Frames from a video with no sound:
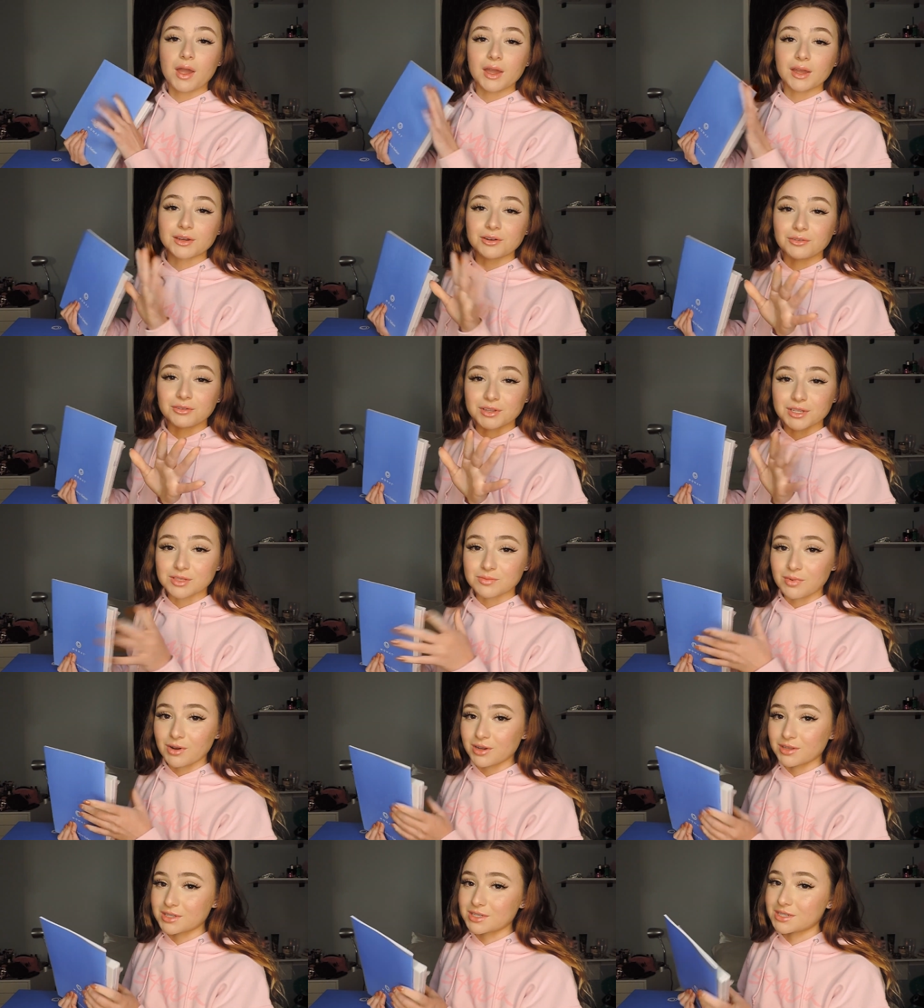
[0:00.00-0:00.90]
Ignore this
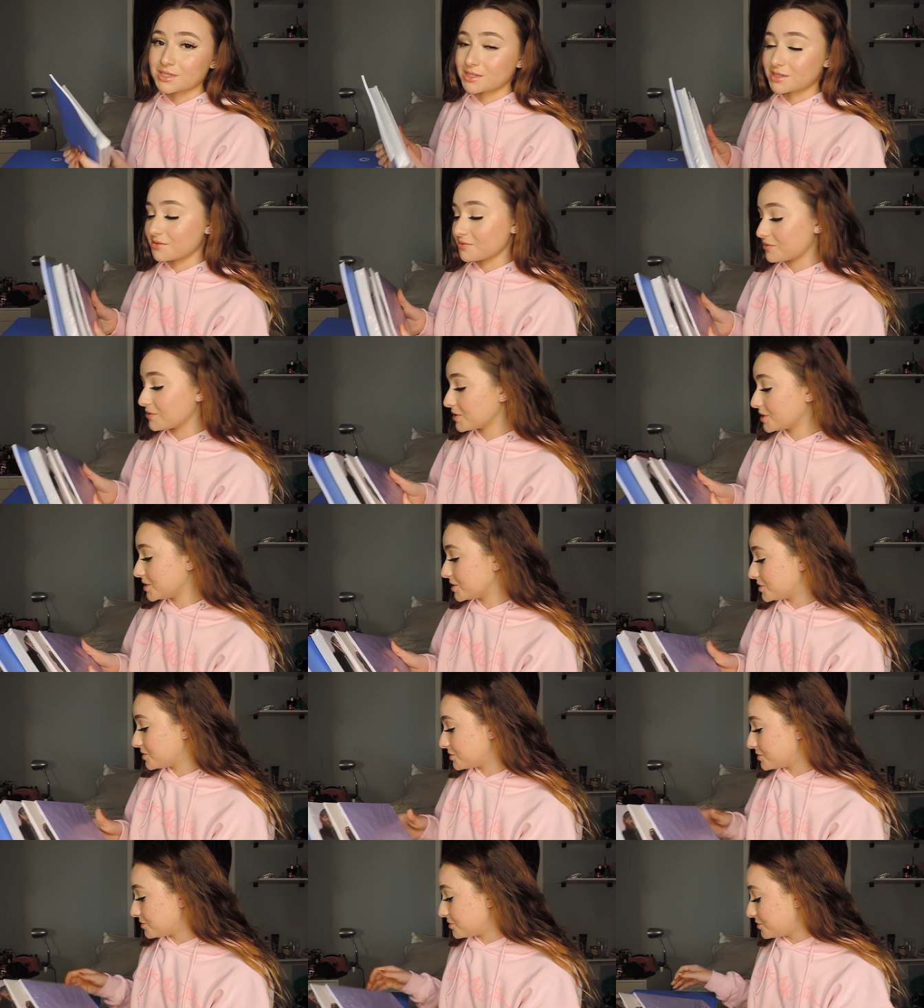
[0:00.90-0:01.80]
part, this isn't for
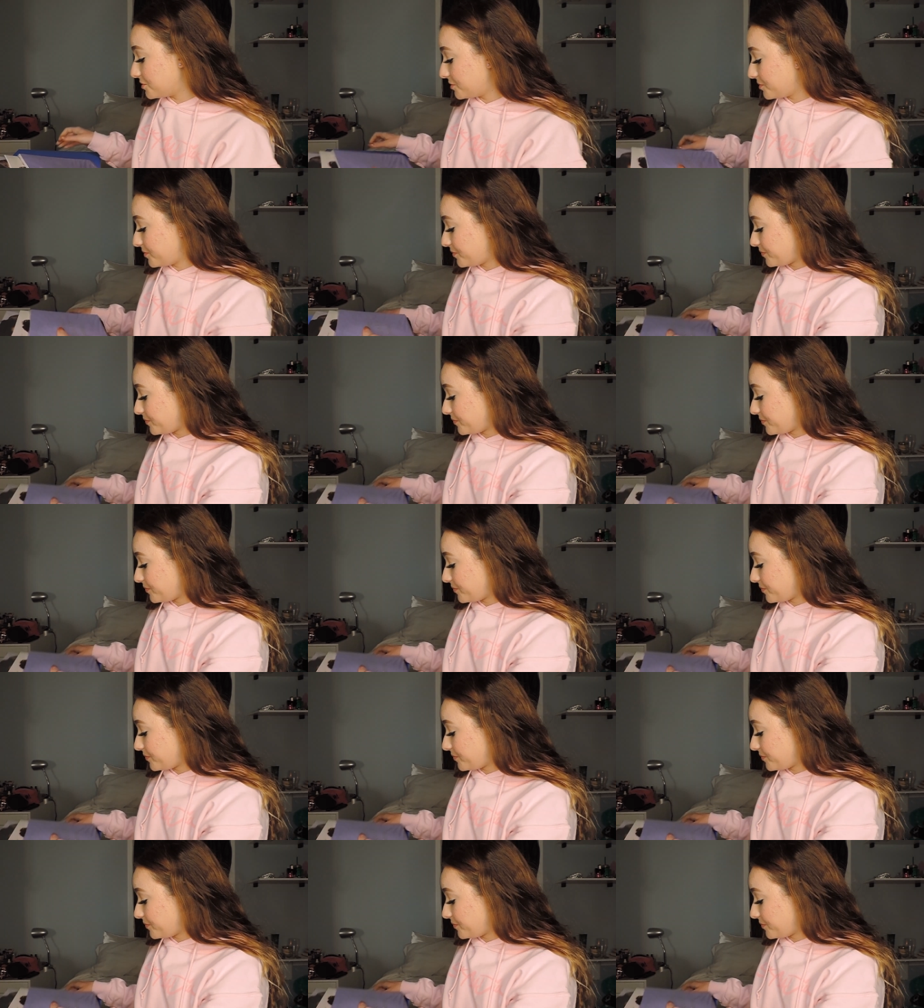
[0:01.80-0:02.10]
you.